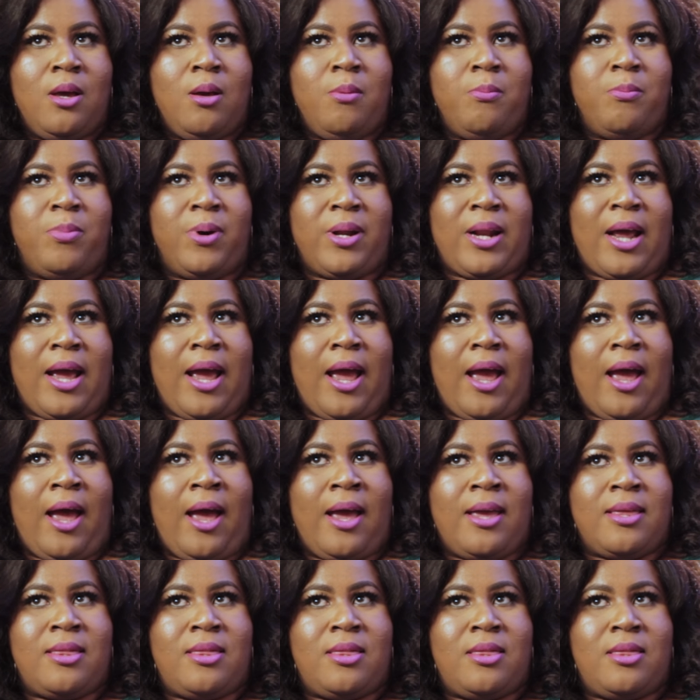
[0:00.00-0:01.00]
but I,
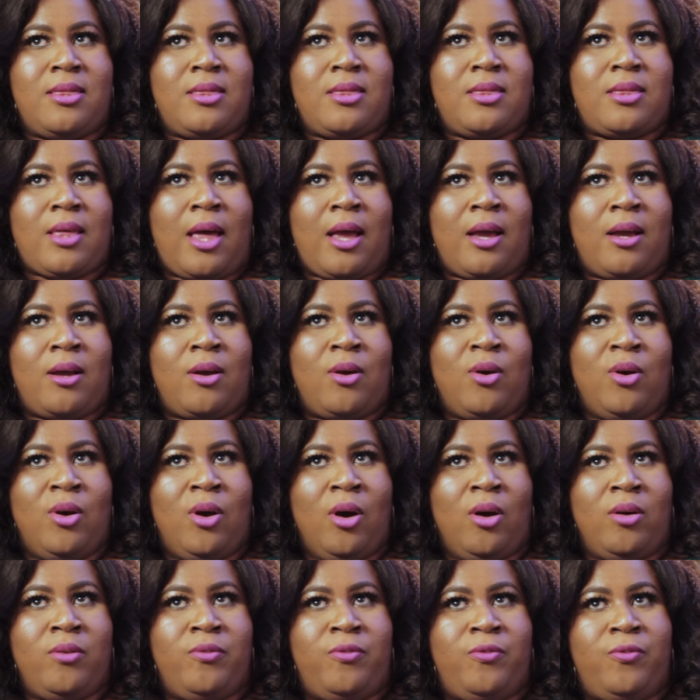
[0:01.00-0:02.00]
I thank
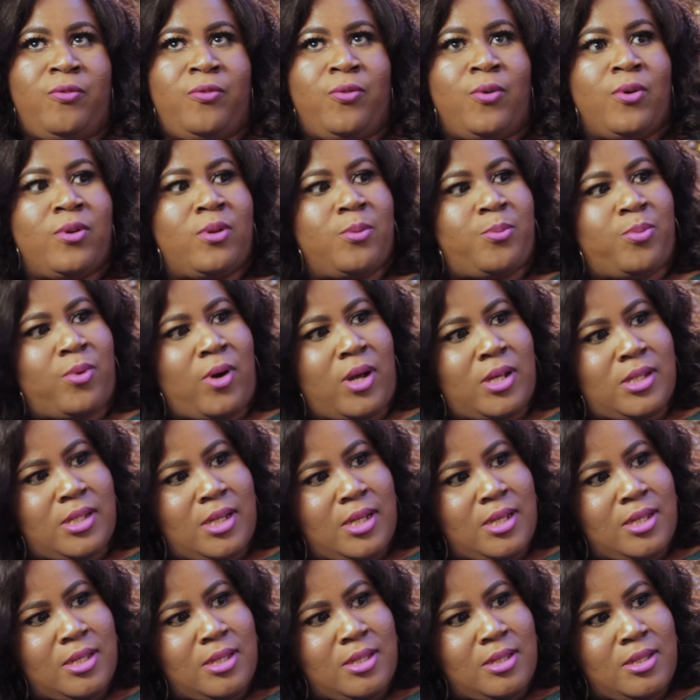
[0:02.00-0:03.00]
God for the
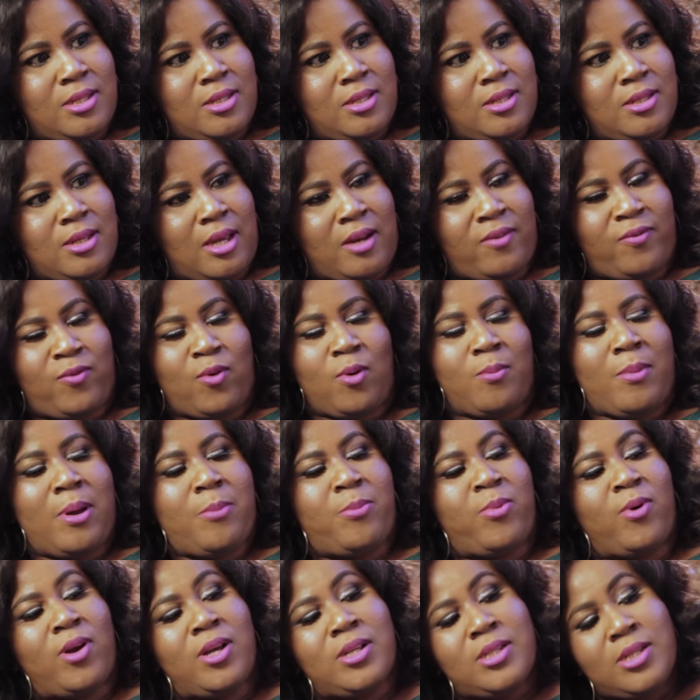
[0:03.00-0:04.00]
process and for my
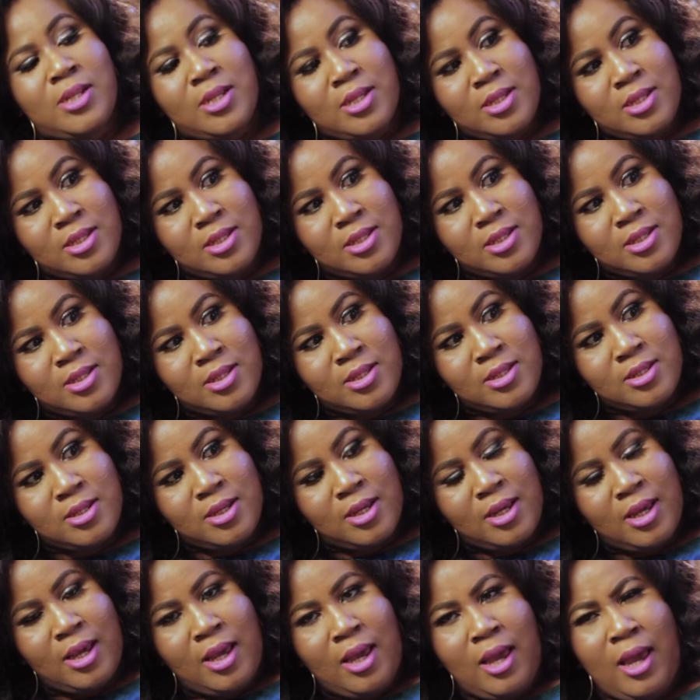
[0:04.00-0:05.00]
process.
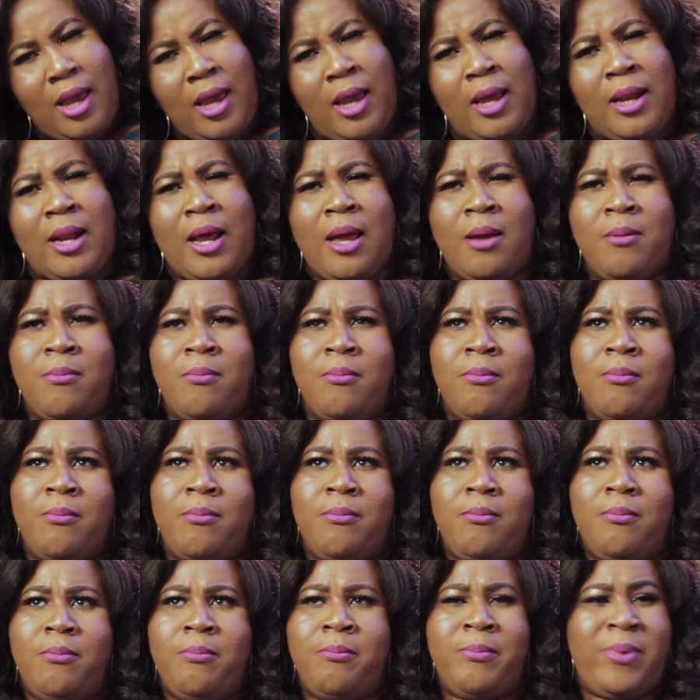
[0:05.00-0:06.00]
And
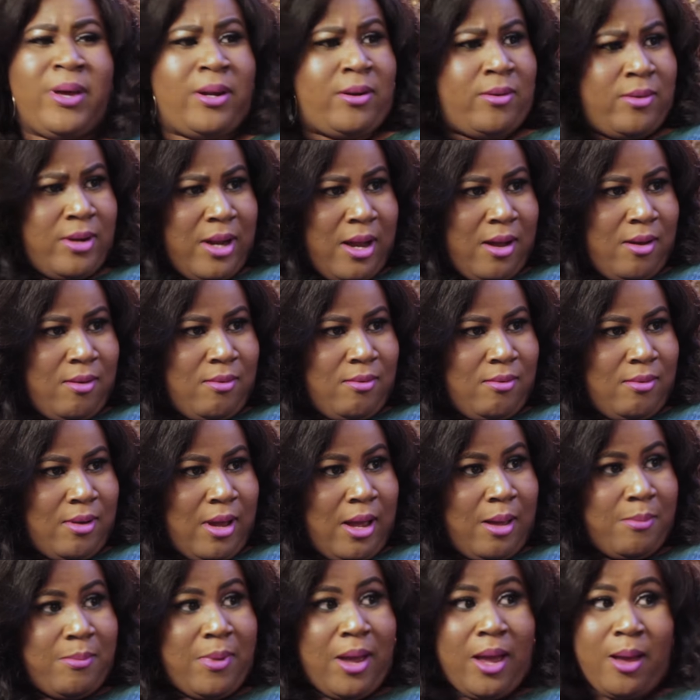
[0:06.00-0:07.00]
I'm better now.
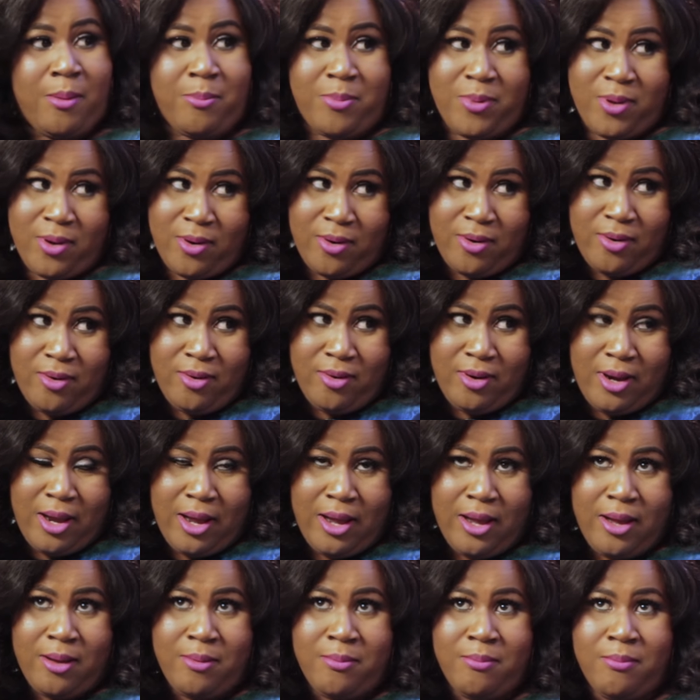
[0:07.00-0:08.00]
I'm happier.
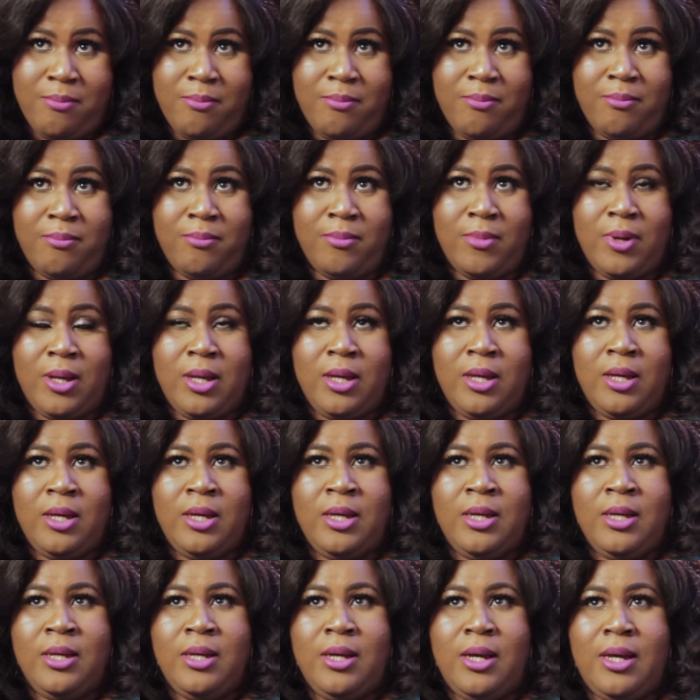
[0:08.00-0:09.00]
I'm
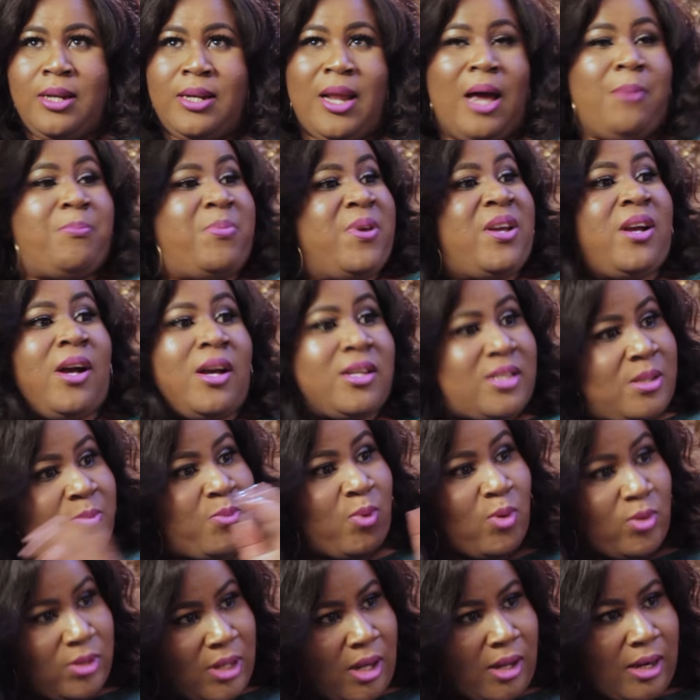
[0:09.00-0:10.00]
not because it
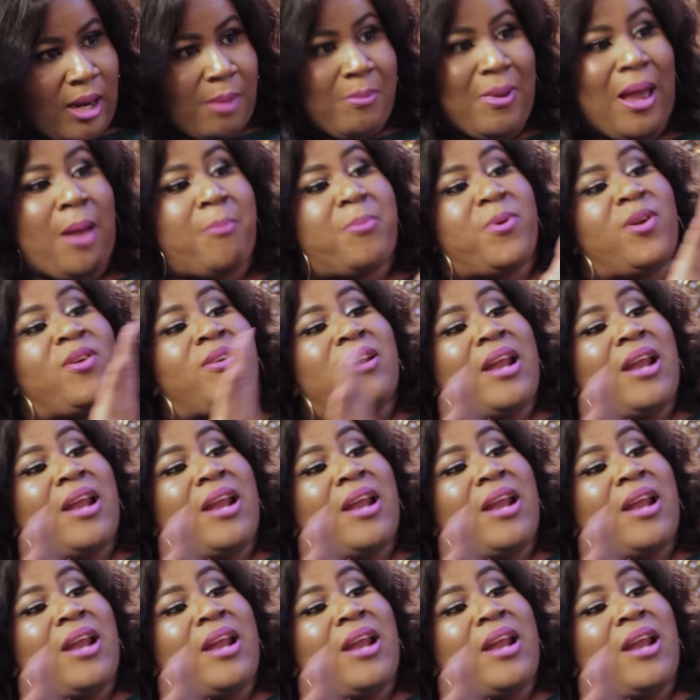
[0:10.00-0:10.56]
broke down. I'm happier